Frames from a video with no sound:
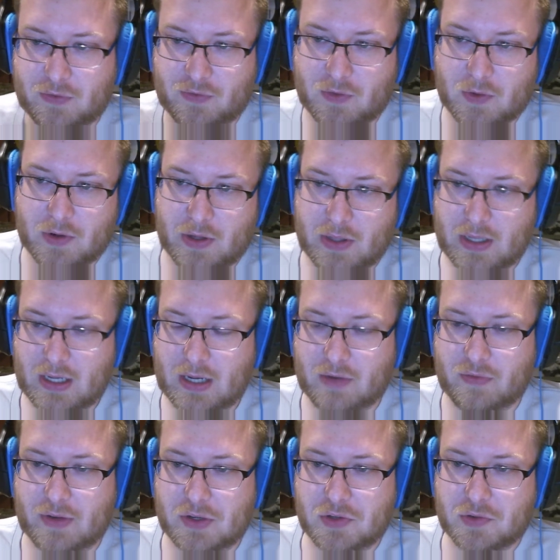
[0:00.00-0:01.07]
for the
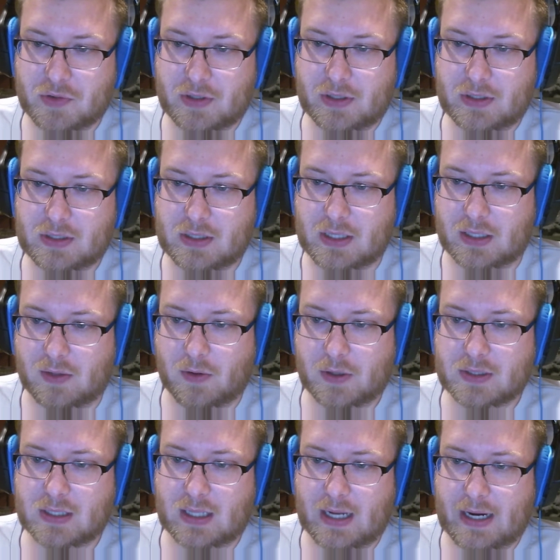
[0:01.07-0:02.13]
Adventurers: the
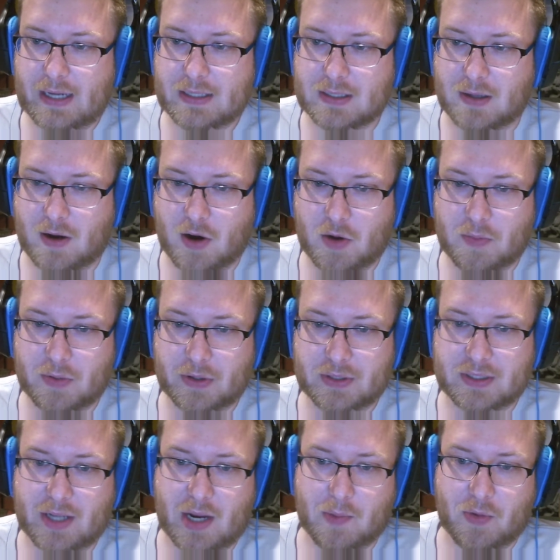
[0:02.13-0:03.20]
Lord's Alliance, the Harpers,
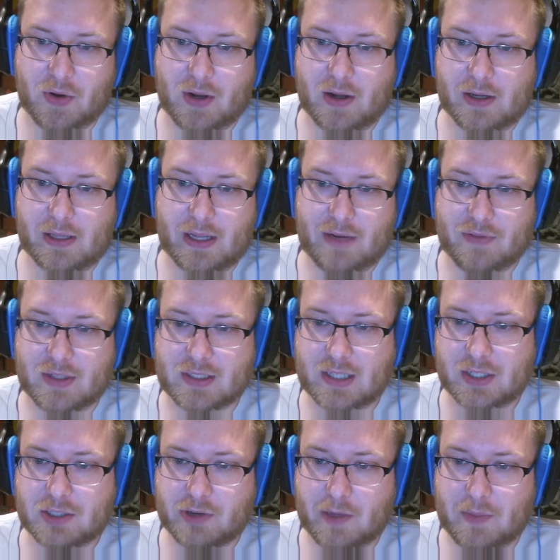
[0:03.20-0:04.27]
the Emerald Enclave, the
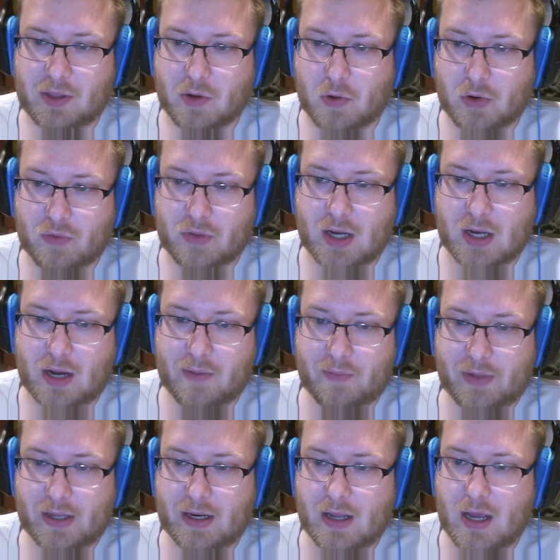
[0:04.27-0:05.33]
Zentrum, and the Order of the
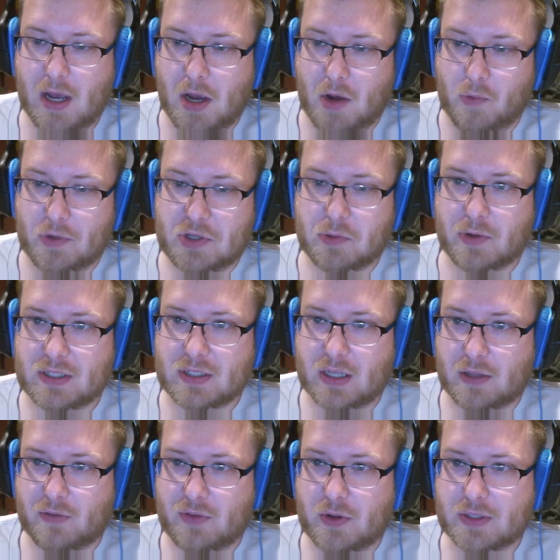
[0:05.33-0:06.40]
Gauntlet. Which one is on
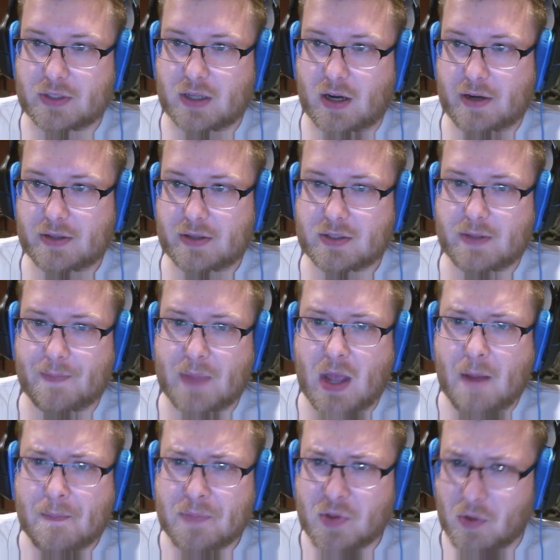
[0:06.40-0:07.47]
the fewest cards?
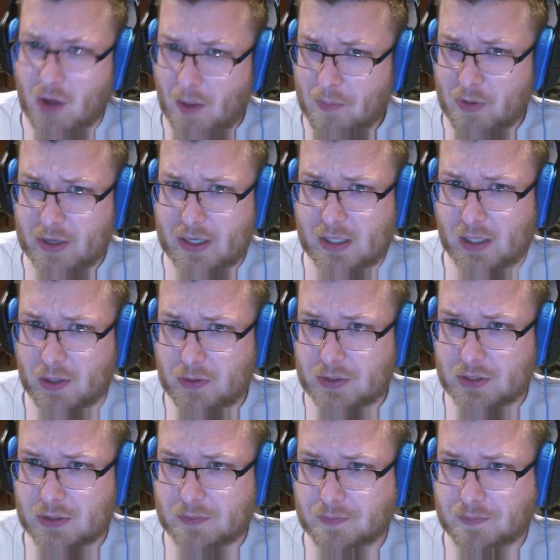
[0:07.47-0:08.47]
They're all pretty close.